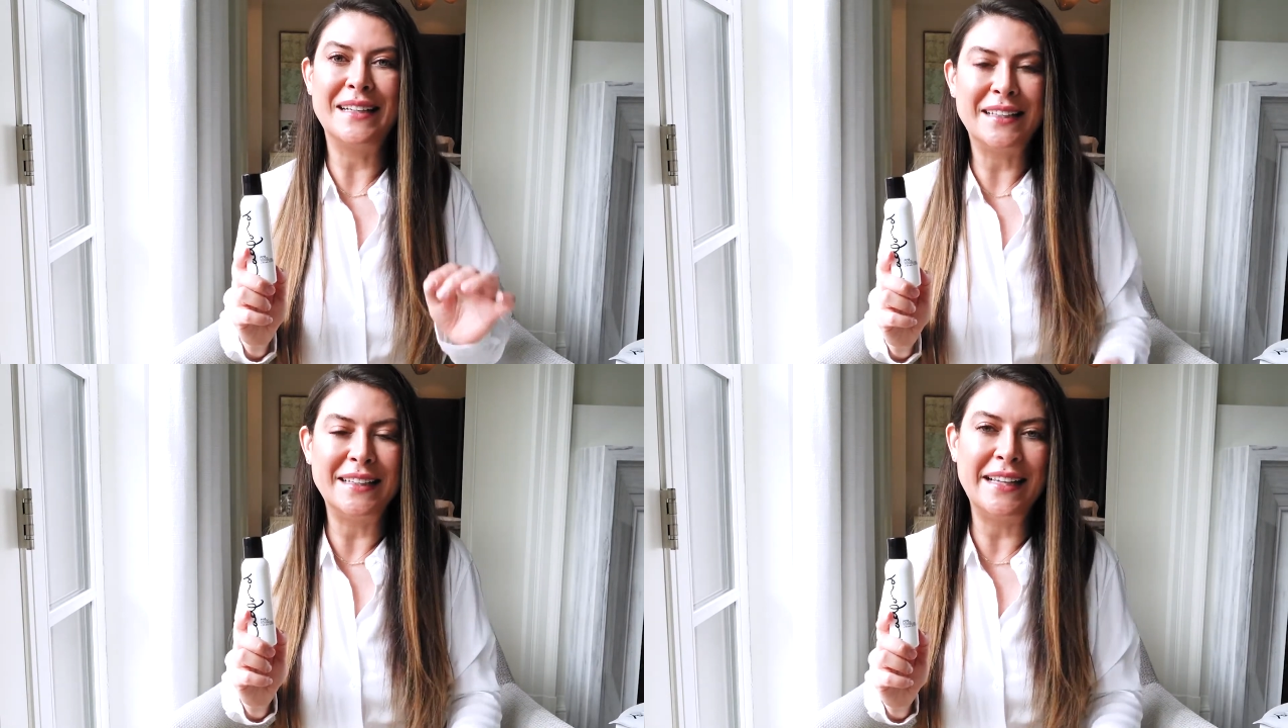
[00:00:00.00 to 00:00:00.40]

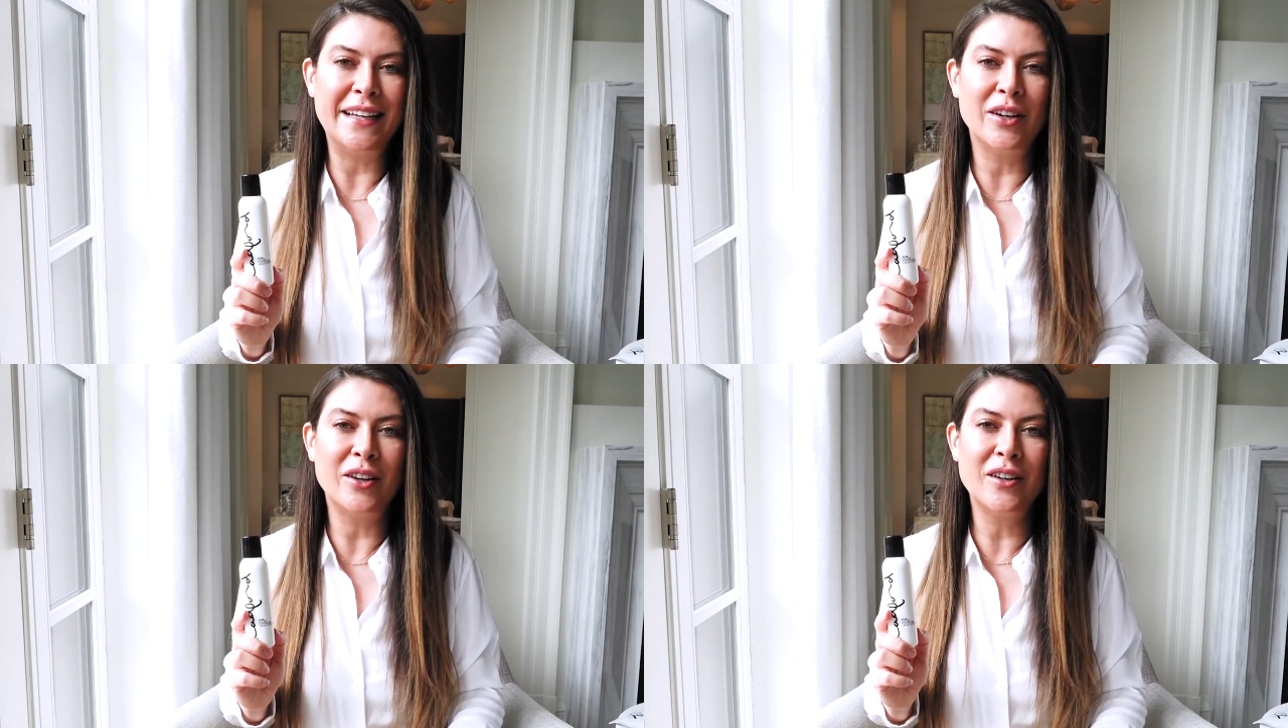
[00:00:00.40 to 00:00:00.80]

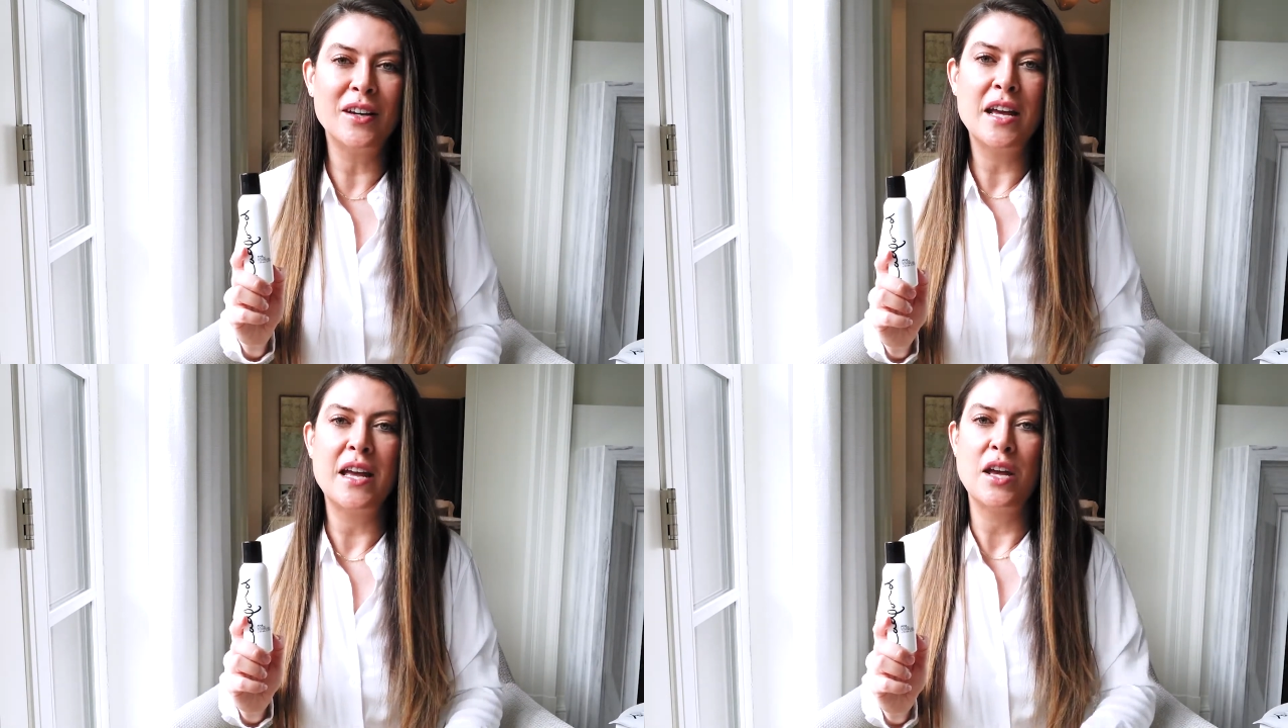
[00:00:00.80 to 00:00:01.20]

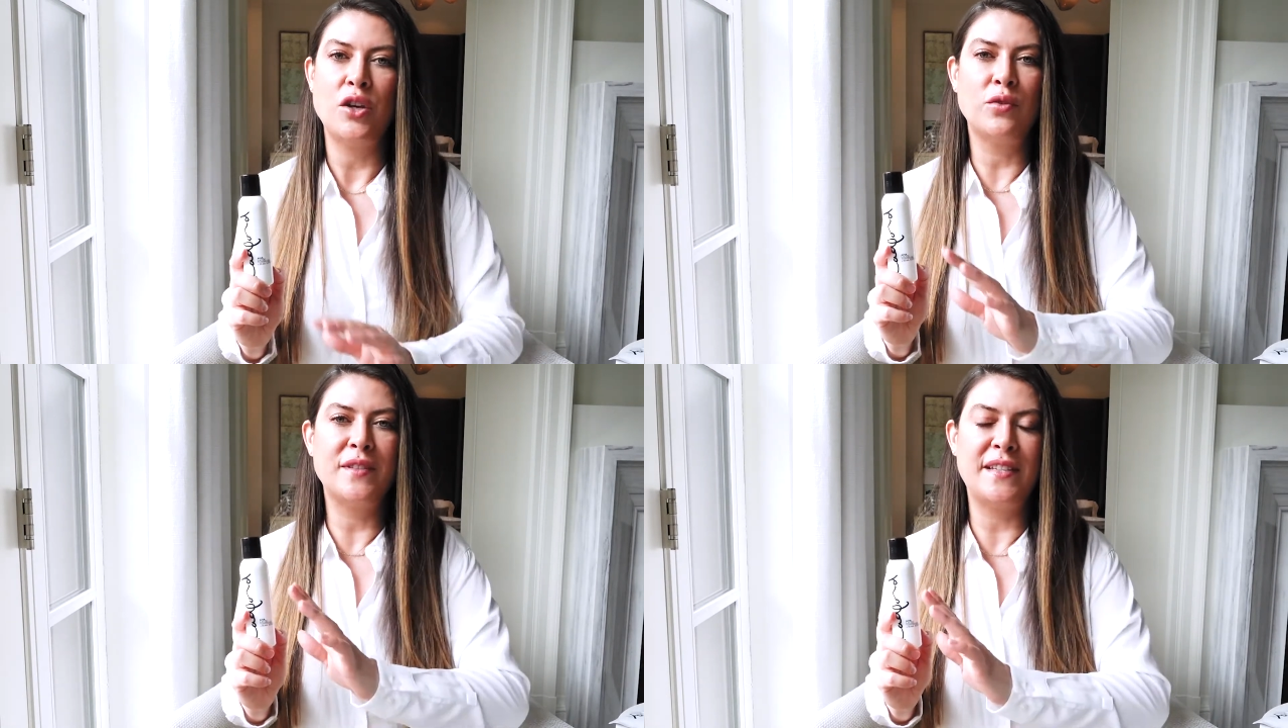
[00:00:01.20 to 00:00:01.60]
clear.
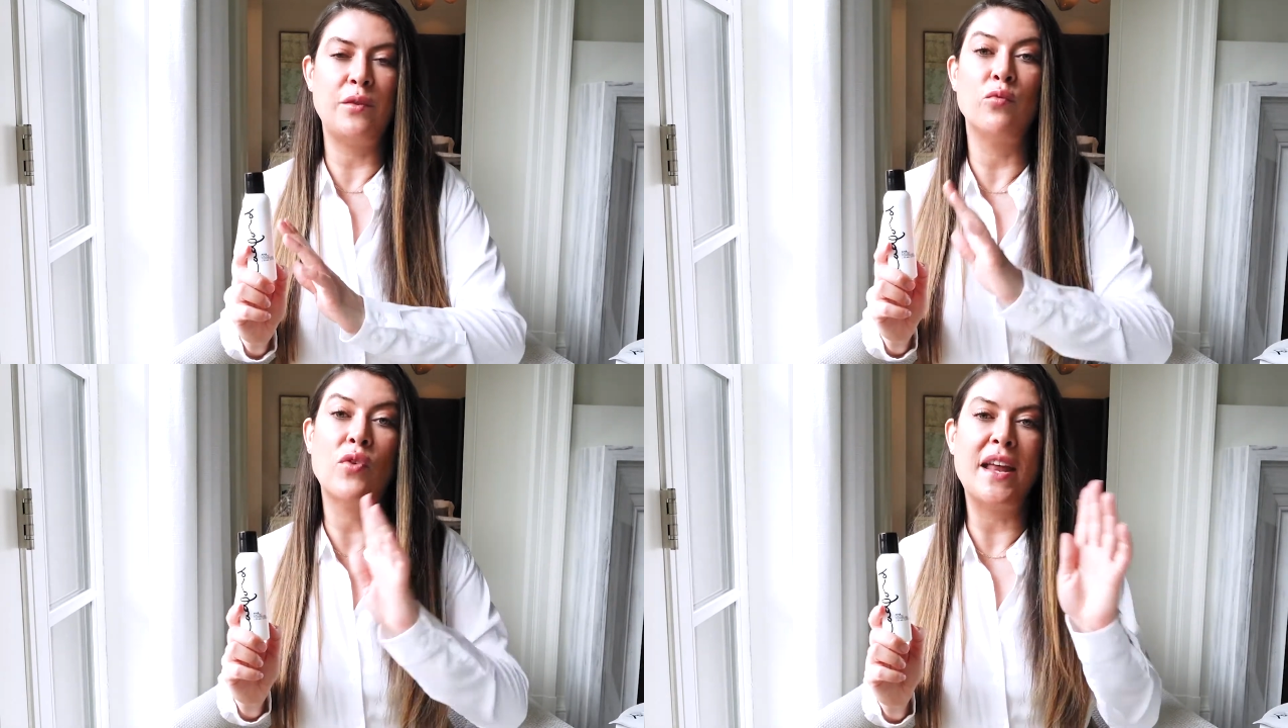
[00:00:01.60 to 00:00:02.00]
You'll see
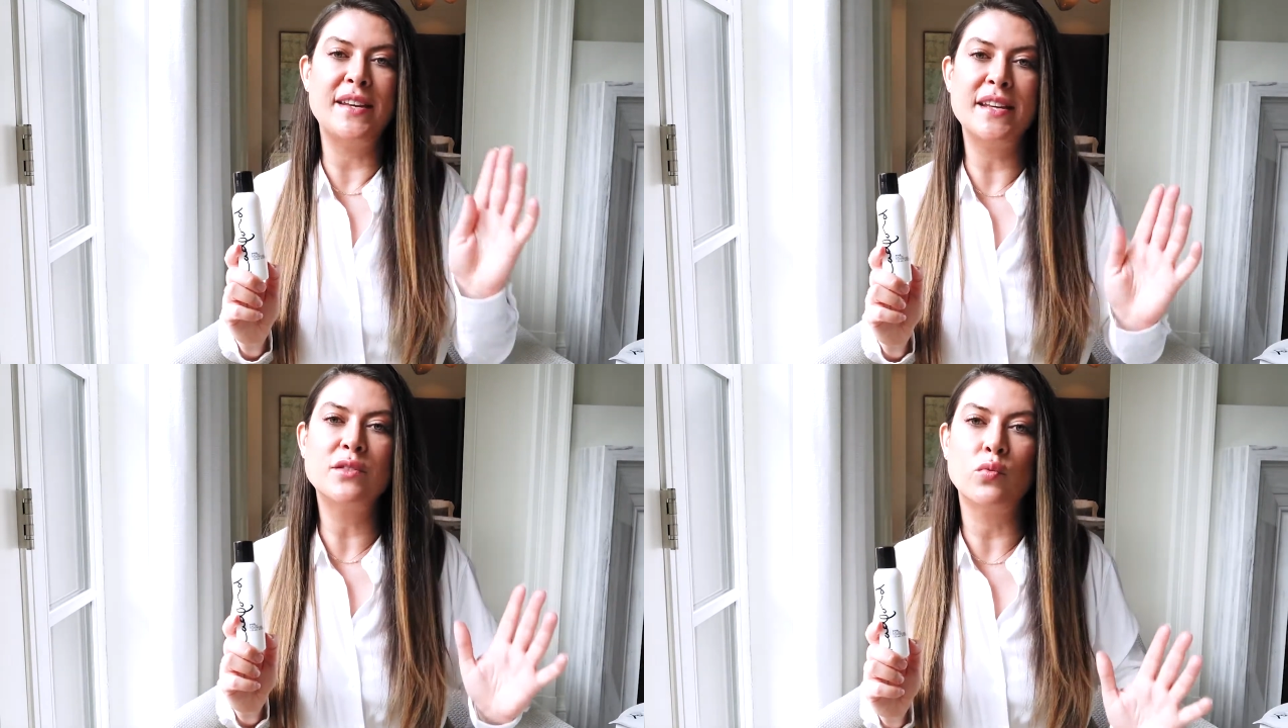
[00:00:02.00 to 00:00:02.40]

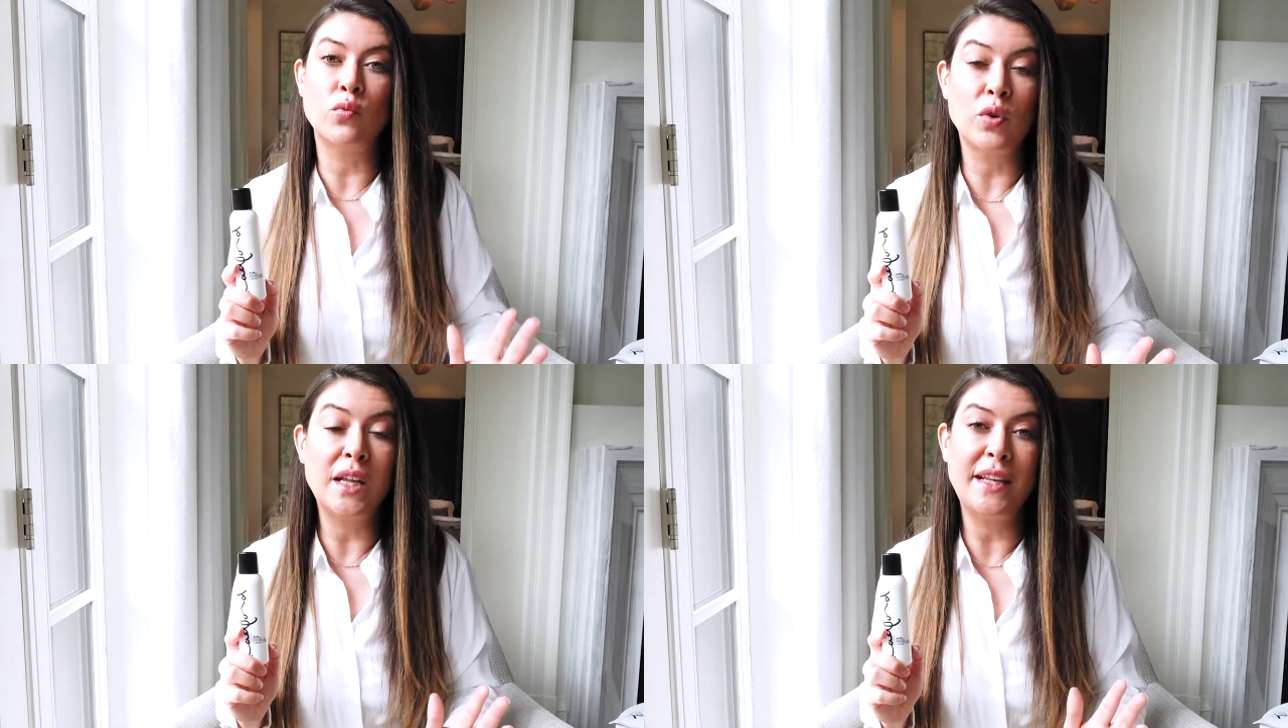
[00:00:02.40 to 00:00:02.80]
redness
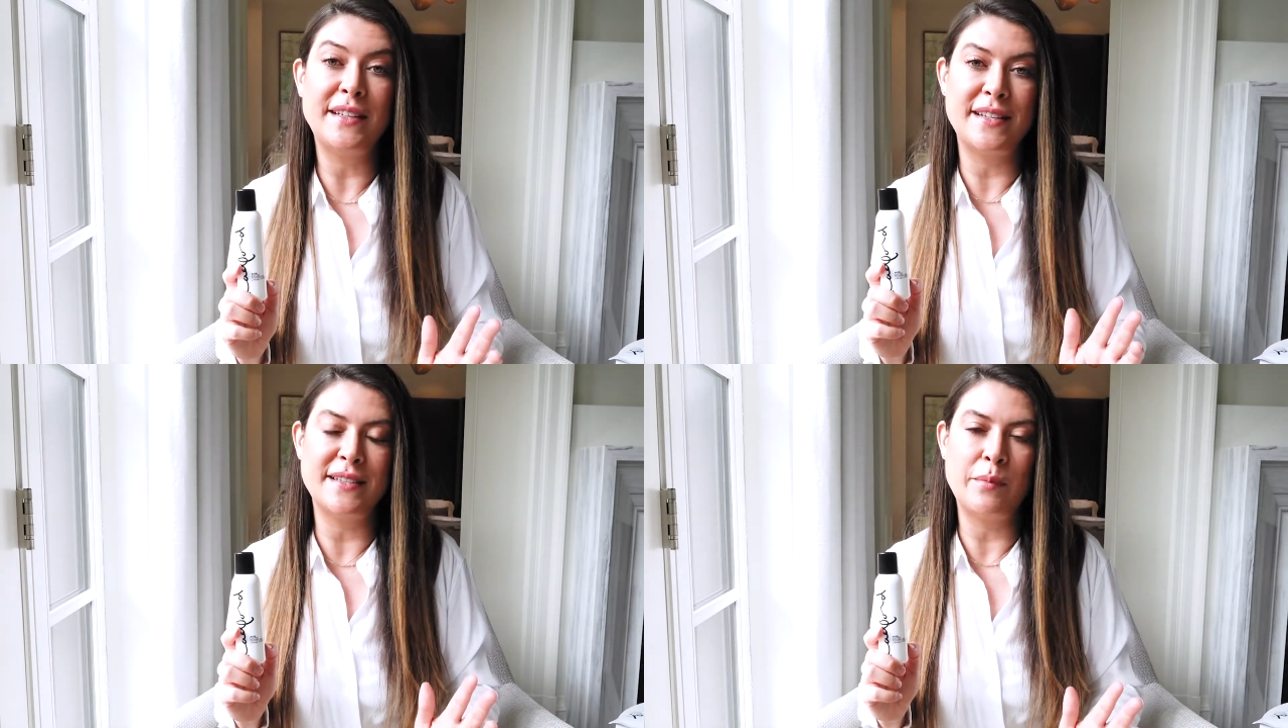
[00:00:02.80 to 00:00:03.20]
really
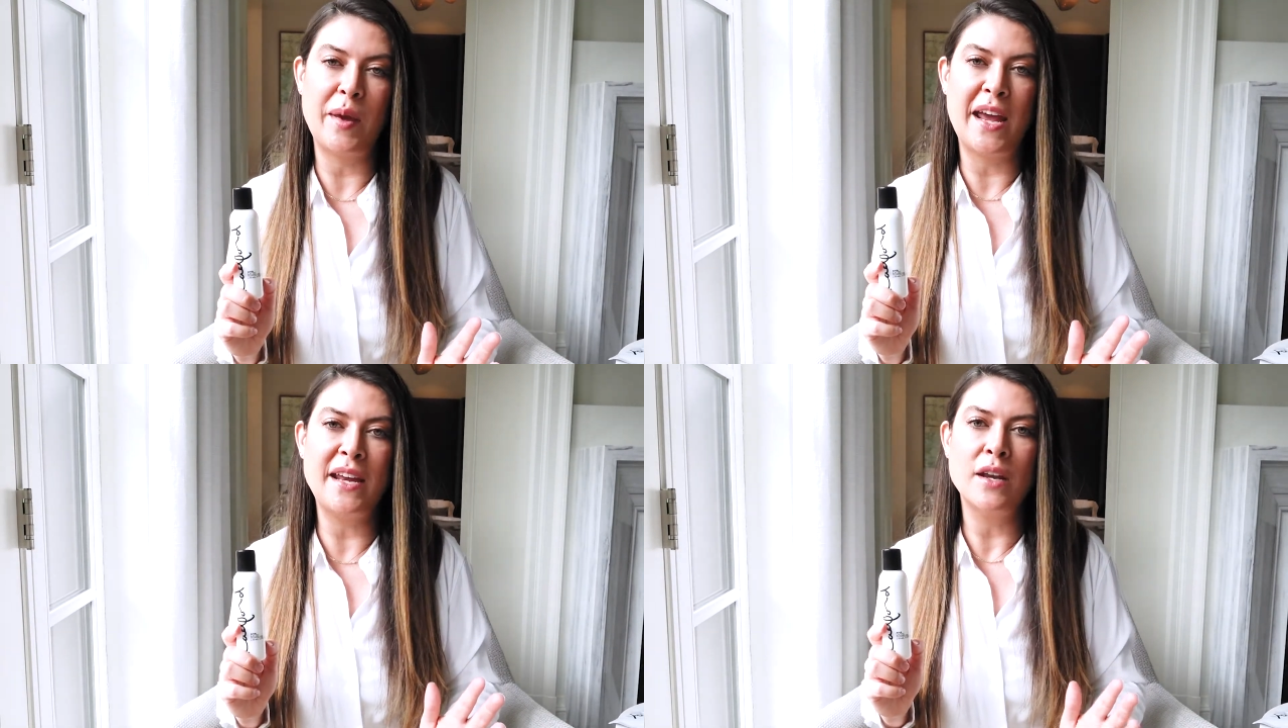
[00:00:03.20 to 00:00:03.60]

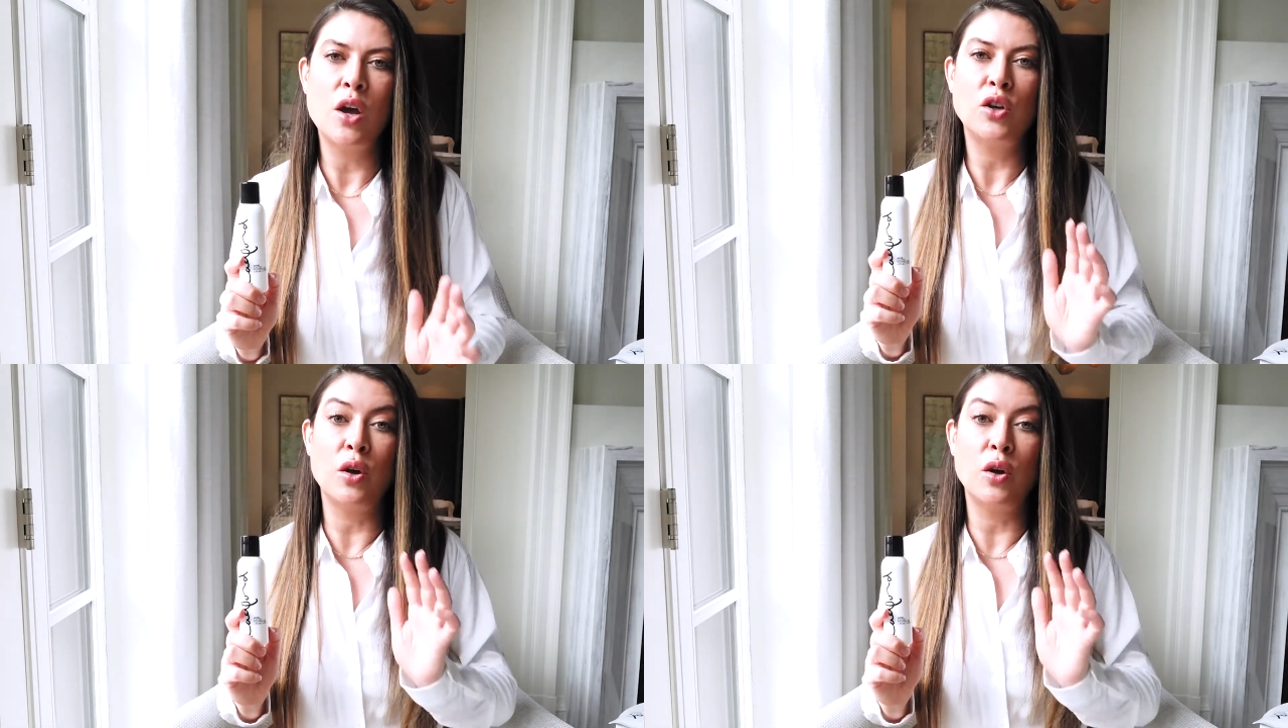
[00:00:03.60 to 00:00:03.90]
dissipate